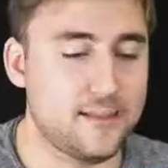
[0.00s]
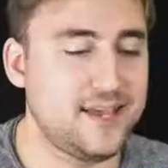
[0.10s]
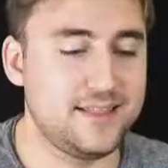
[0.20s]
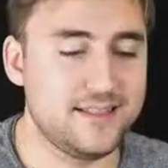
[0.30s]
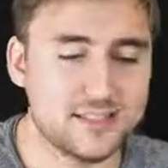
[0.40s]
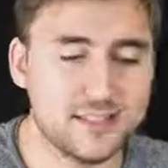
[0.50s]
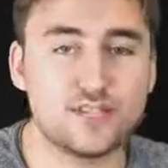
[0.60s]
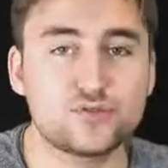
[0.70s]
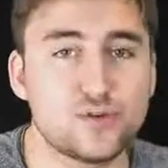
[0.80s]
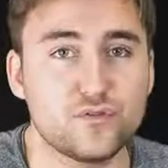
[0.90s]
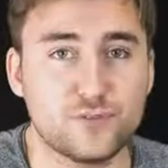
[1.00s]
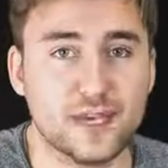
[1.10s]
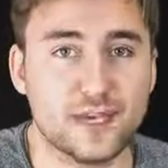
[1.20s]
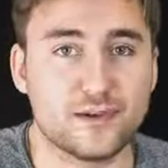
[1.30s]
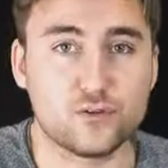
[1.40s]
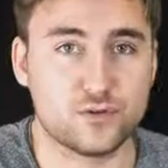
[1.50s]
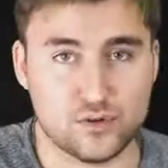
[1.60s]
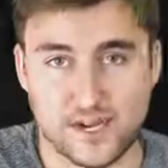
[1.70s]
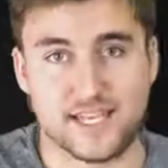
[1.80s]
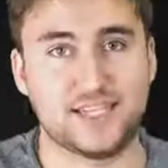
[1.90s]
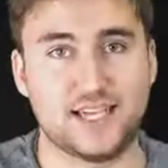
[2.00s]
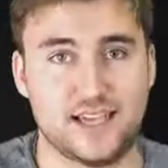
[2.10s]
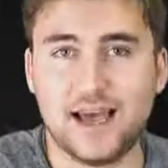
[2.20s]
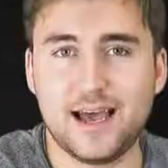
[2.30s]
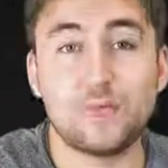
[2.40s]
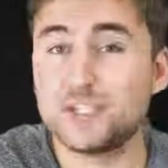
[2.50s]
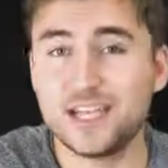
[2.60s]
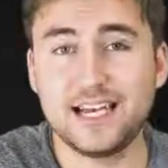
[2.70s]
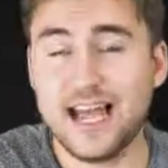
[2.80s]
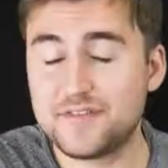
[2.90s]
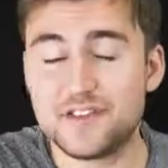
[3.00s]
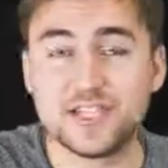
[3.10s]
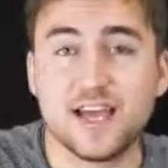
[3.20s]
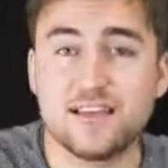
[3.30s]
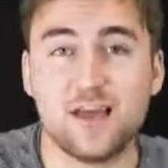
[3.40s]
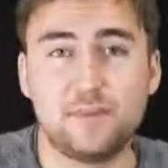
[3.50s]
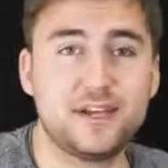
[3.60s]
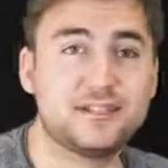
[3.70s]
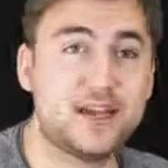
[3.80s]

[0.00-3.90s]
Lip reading: I mean, this thing drove me crazy. I wish I didn't have to say that because